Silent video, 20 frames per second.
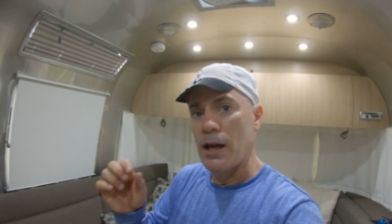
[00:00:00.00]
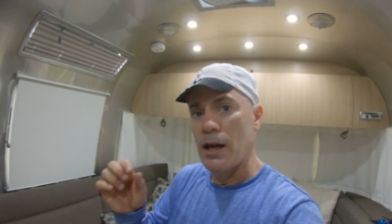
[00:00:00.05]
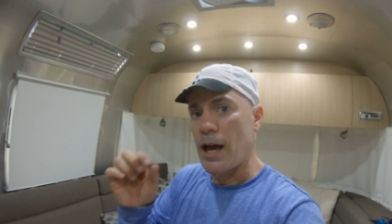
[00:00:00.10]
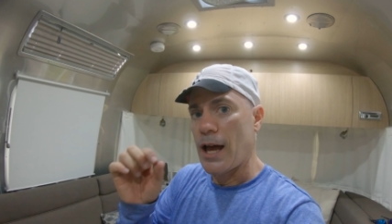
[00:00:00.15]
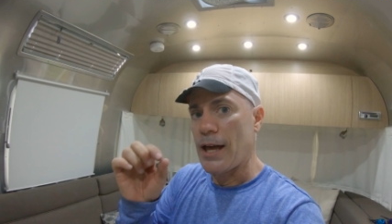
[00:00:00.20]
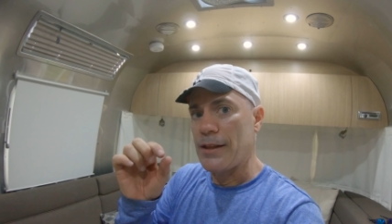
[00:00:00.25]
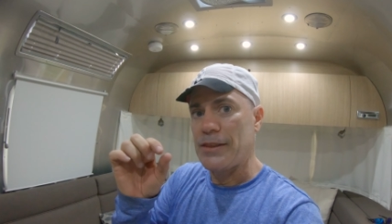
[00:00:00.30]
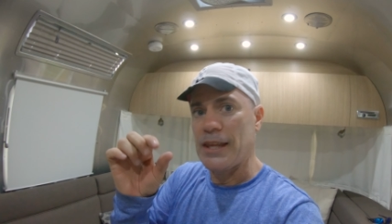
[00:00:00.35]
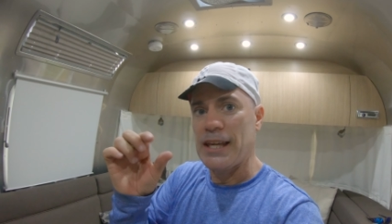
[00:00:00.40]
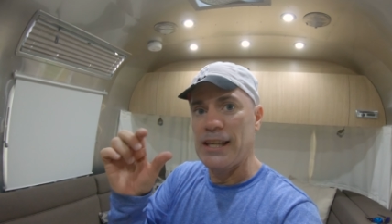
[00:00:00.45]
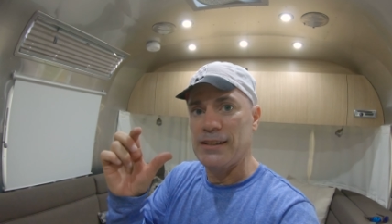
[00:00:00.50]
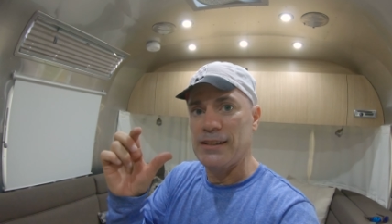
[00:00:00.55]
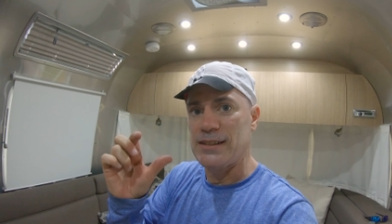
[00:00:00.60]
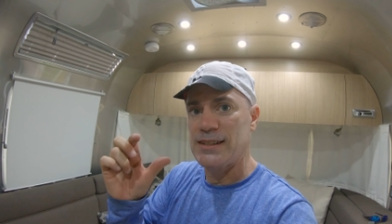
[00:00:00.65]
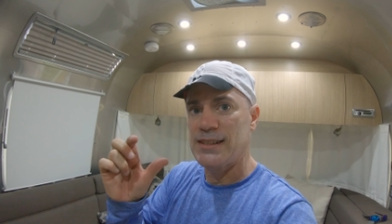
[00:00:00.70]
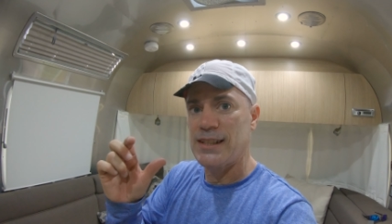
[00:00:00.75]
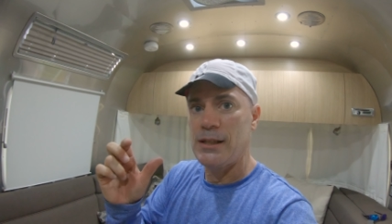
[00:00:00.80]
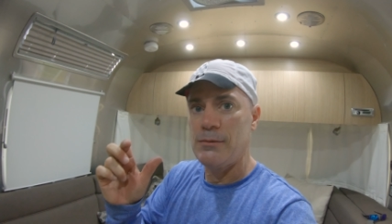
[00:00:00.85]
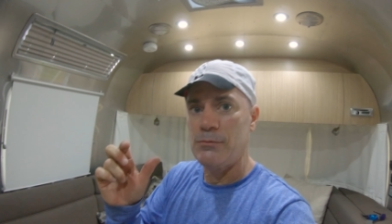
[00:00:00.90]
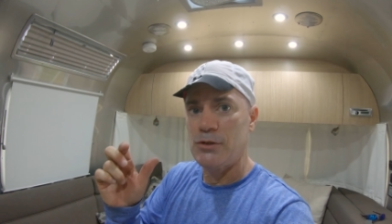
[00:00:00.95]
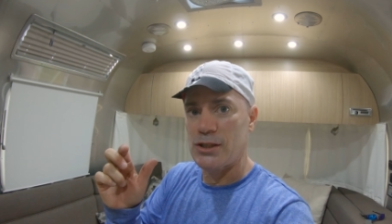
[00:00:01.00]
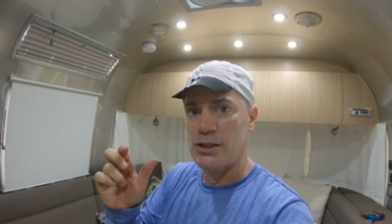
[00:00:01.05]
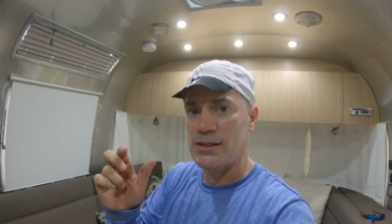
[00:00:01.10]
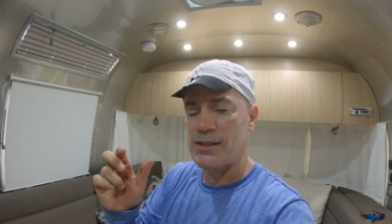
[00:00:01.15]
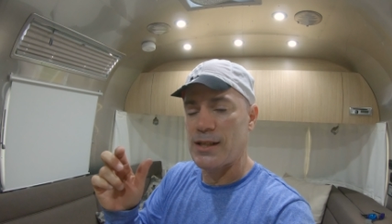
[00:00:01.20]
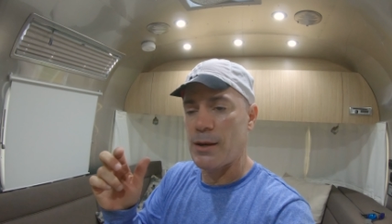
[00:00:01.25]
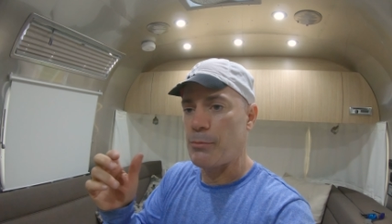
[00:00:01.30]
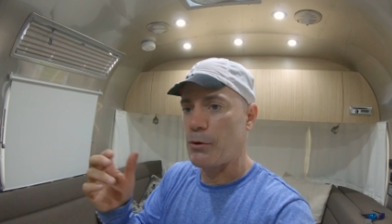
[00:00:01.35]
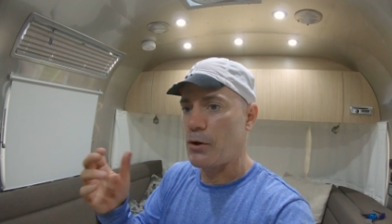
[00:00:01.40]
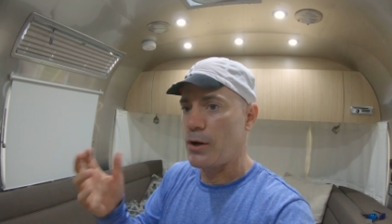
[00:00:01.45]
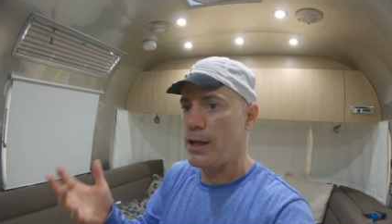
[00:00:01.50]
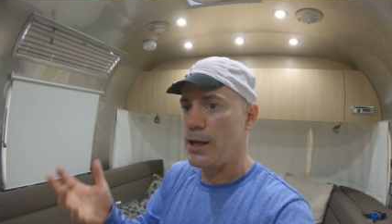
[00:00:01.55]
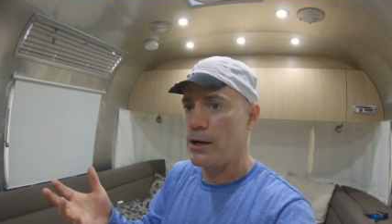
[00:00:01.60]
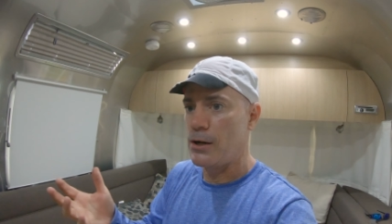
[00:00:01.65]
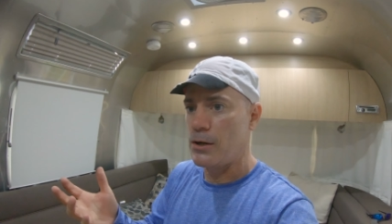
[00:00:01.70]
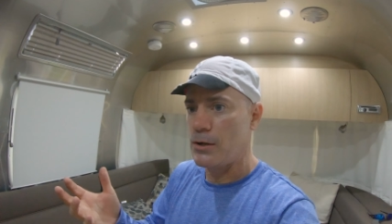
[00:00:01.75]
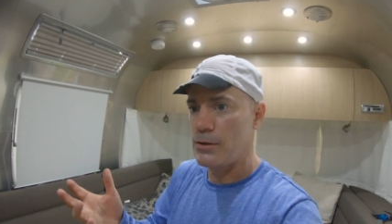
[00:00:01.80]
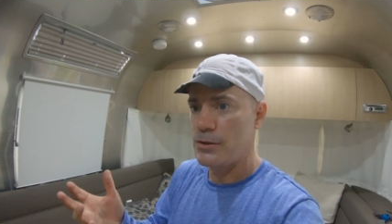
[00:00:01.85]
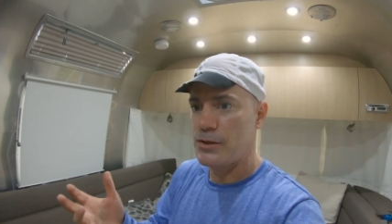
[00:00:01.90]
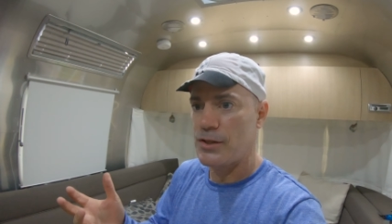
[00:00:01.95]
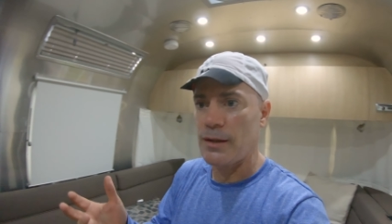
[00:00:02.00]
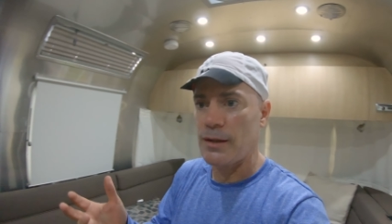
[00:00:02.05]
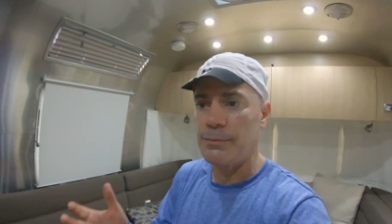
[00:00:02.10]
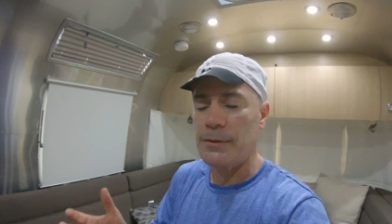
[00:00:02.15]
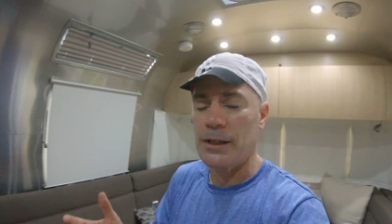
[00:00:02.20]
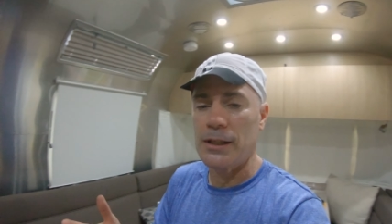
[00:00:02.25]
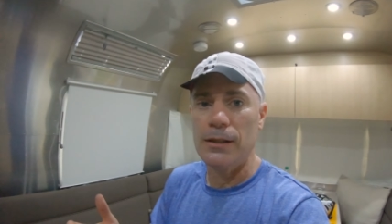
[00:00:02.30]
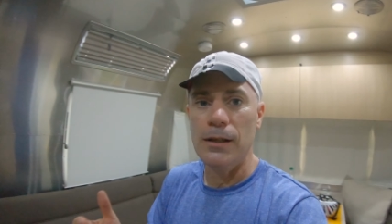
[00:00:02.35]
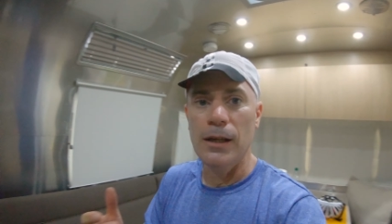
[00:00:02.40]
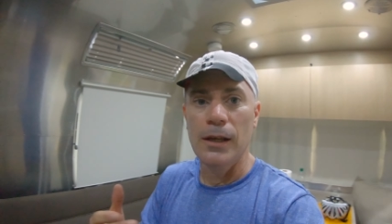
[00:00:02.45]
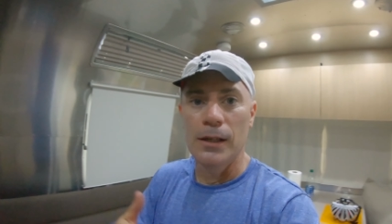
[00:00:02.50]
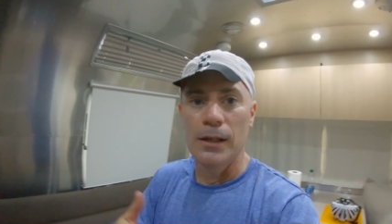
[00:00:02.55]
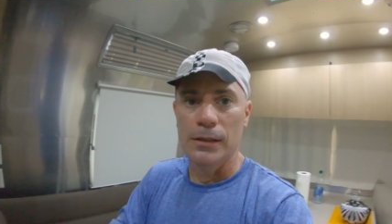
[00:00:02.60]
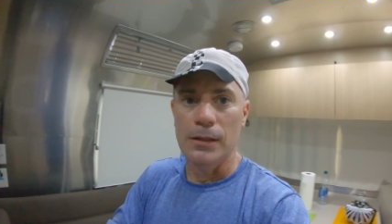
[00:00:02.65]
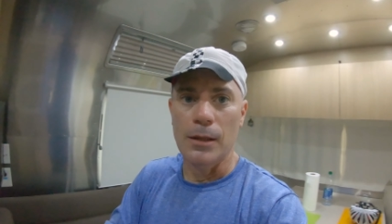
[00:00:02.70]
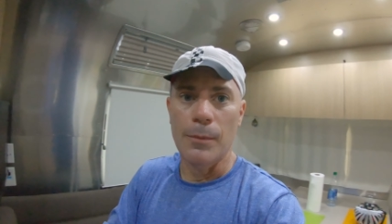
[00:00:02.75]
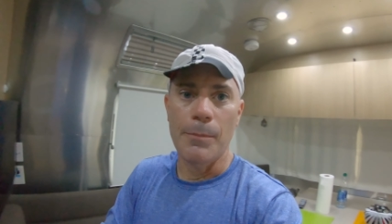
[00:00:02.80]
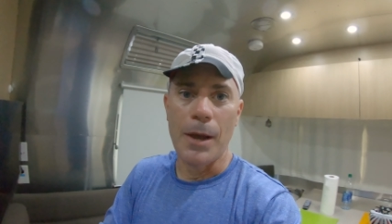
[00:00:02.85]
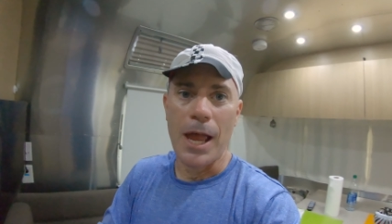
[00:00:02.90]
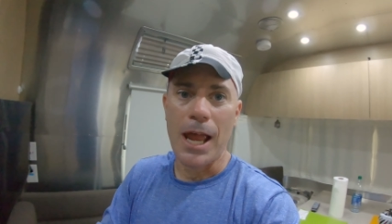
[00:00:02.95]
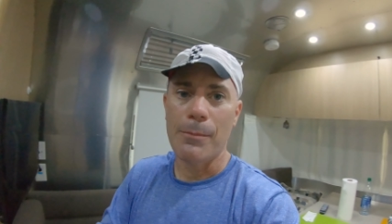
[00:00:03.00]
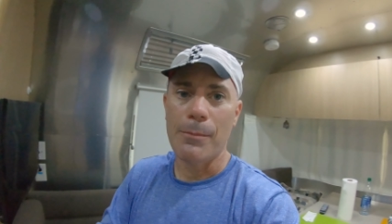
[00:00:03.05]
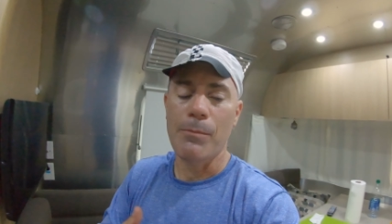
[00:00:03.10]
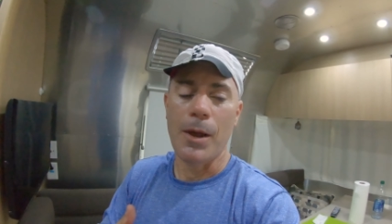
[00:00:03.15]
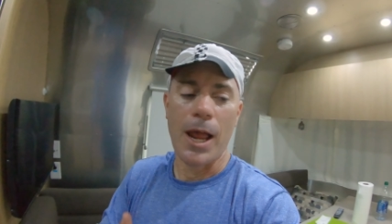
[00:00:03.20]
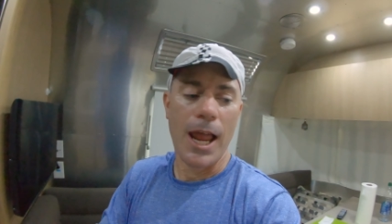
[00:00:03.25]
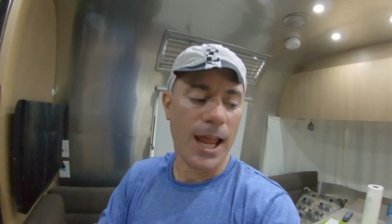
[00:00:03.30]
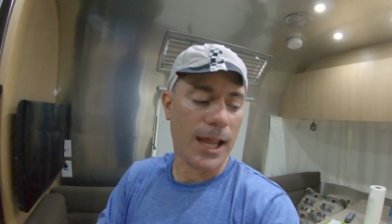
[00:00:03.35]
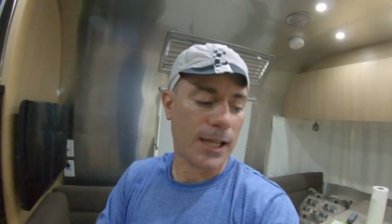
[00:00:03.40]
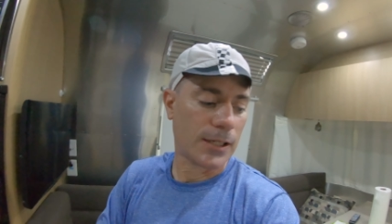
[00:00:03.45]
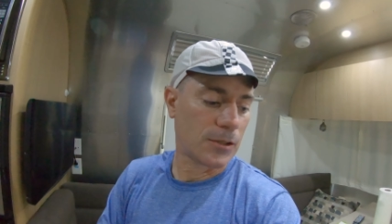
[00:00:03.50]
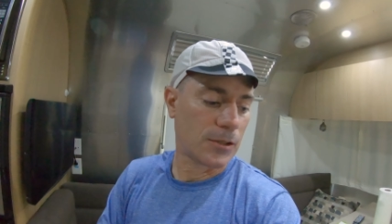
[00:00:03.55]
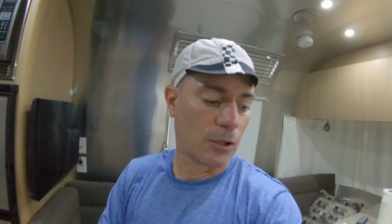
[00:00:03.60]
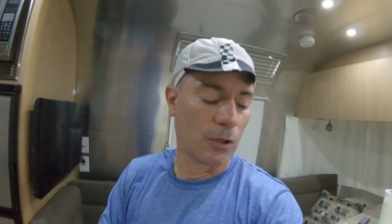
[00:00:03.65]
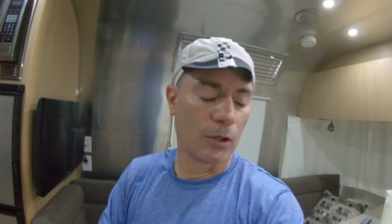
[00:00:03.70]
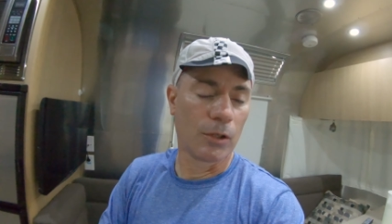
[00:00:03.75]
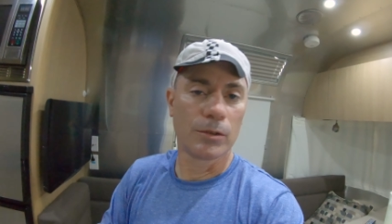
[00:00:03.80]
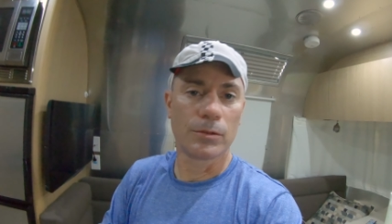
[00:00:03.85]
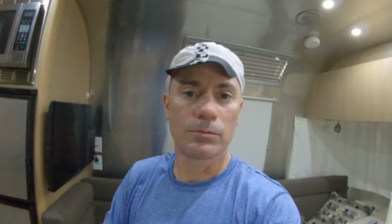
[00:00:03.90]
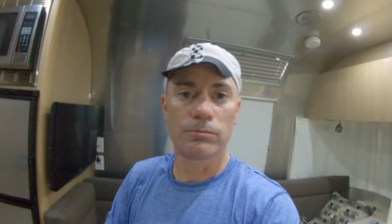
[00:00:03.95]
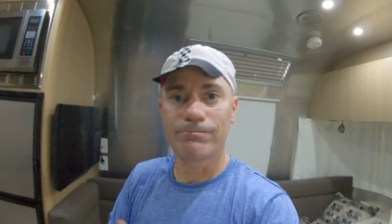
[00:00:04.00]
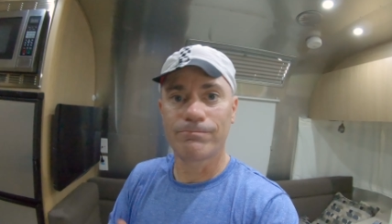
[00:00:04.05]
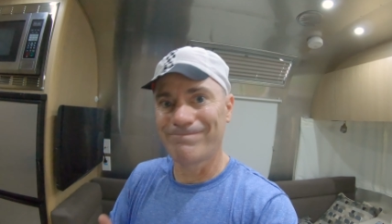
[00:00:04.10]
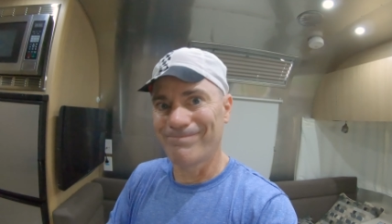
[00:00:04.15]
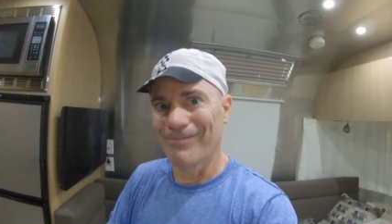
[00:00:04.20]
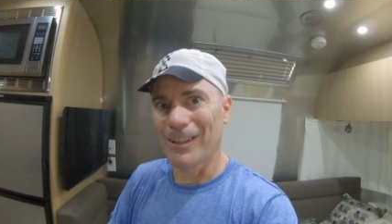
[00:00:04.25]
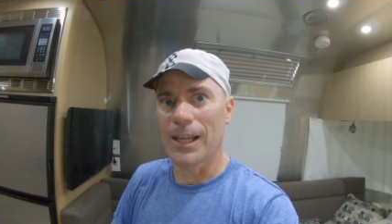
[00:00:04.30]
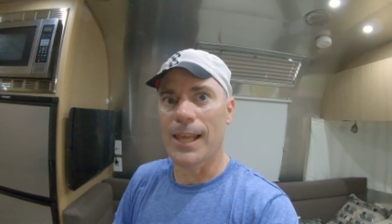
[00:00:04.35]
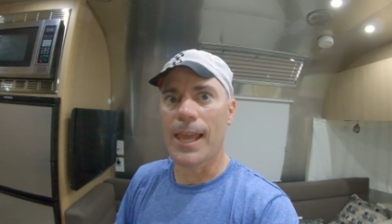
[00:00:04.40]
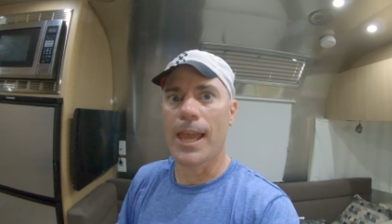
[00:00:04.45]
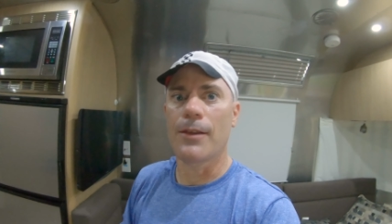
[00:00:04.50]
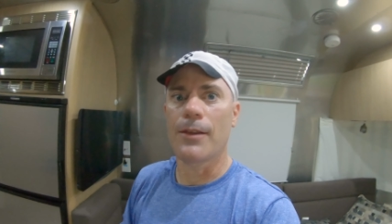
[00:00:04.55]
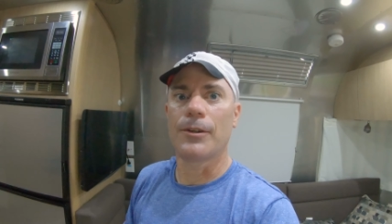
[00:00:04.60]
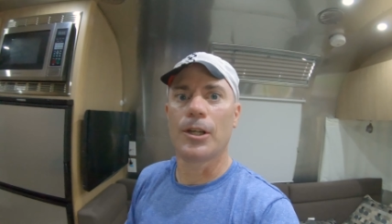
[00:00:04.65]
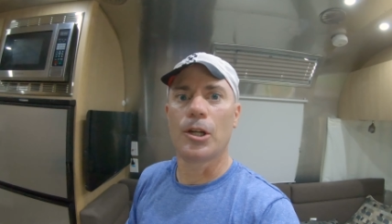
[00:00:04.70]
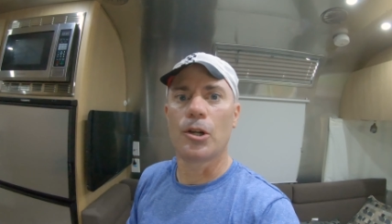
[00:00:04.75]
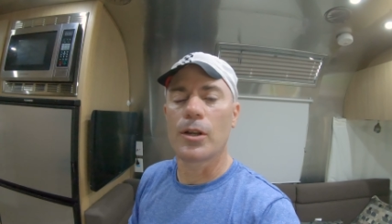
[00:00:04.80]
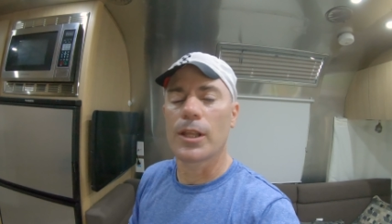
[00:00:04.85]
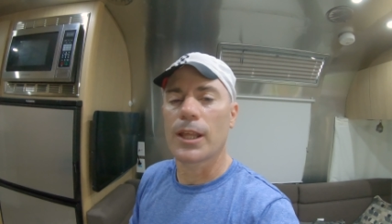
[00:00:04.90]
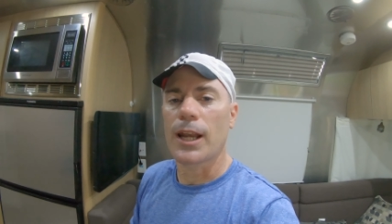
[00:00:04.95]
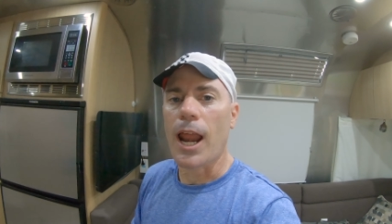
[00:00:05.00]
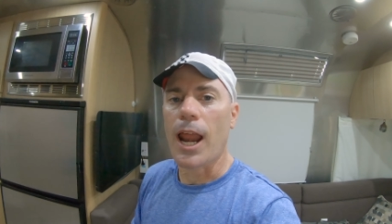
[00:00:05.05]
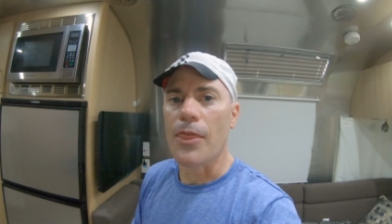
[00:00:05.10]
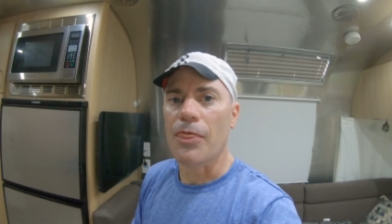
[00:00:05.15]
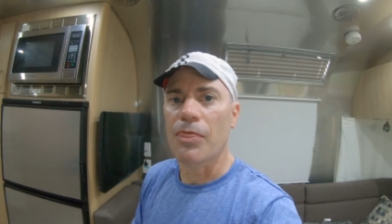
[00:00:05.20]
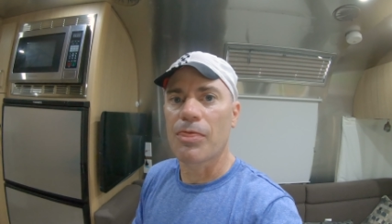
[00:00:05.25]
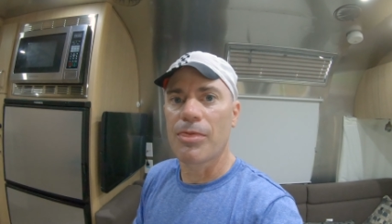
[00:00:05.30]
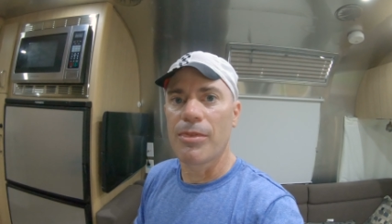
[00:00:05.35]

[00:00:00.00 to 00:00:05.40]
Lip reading: I think a seam just separated or something. The back bags are heavier than I